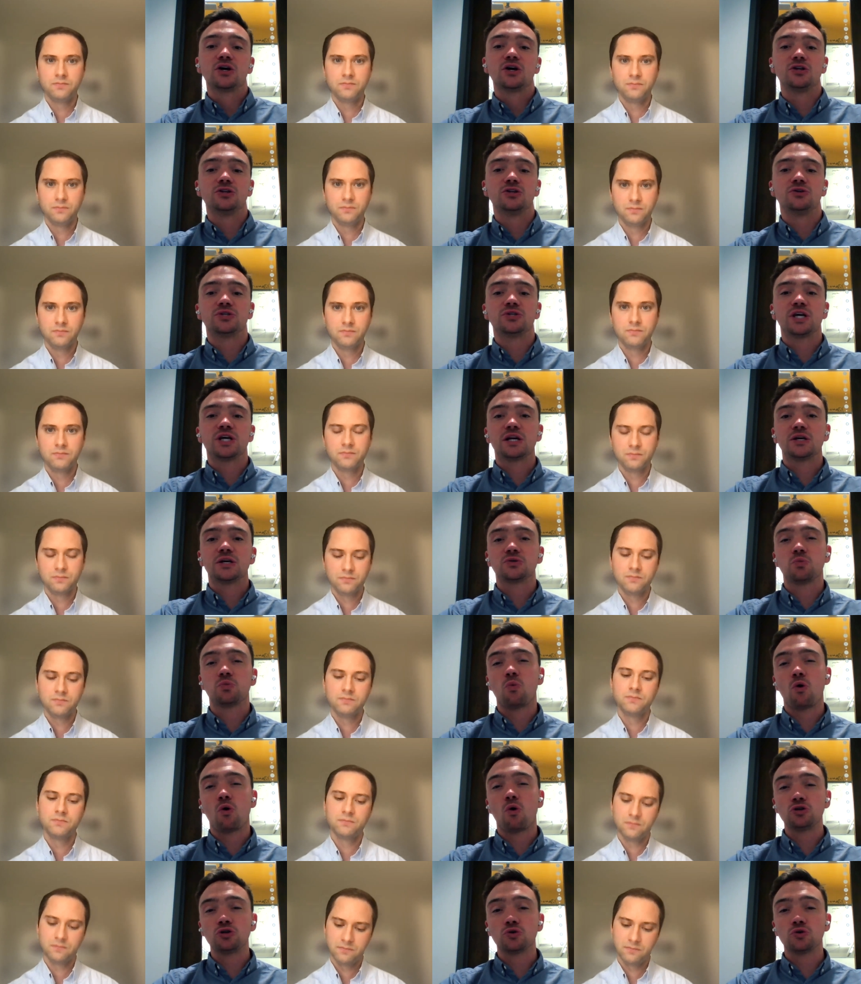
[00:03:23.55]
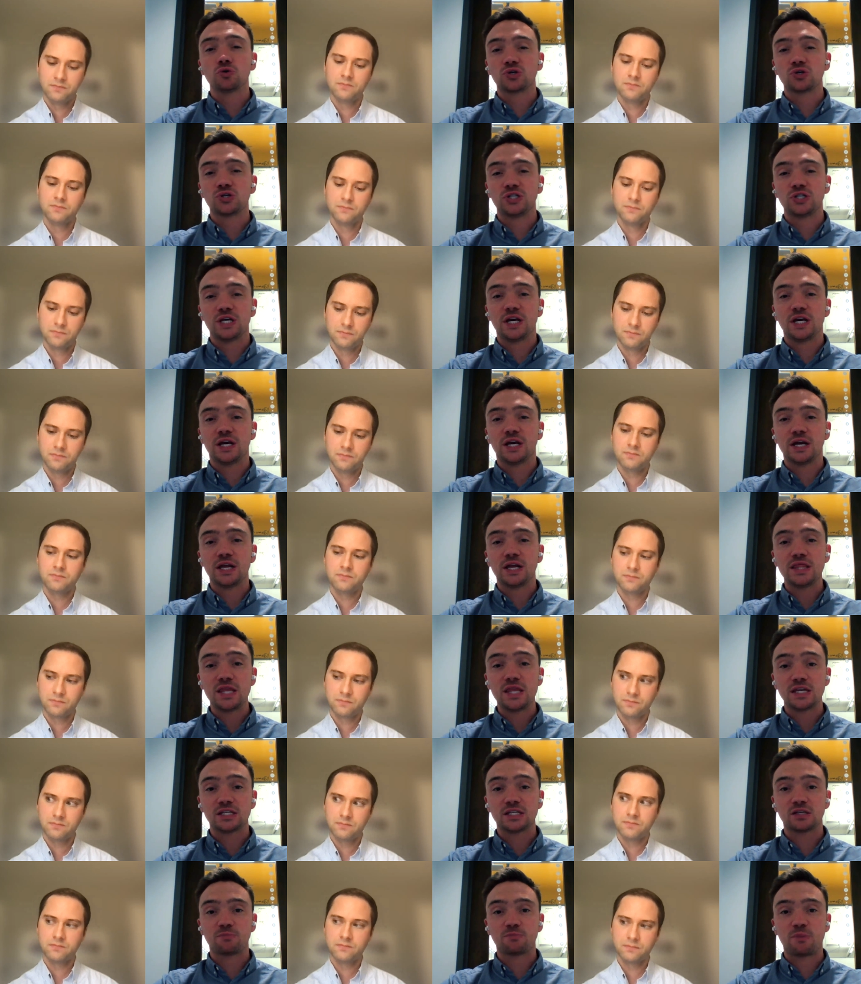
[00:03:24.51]
Speaker 1: Can you tell us what you're seeing
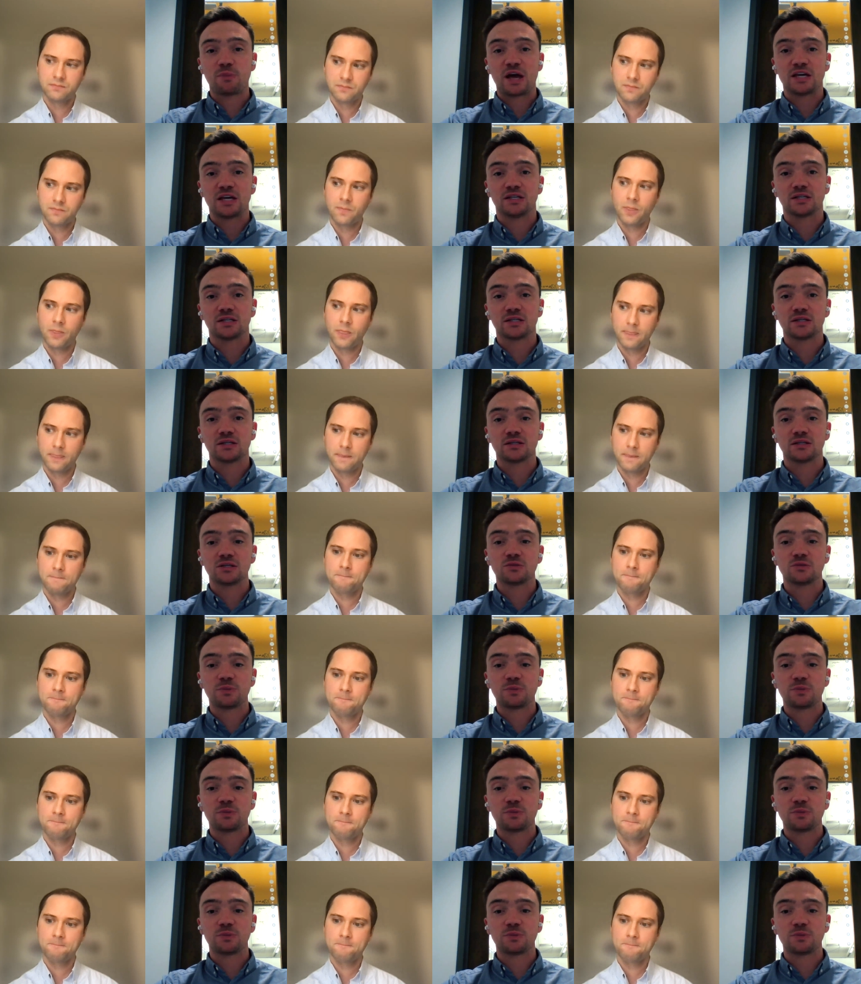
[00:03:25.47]
in this space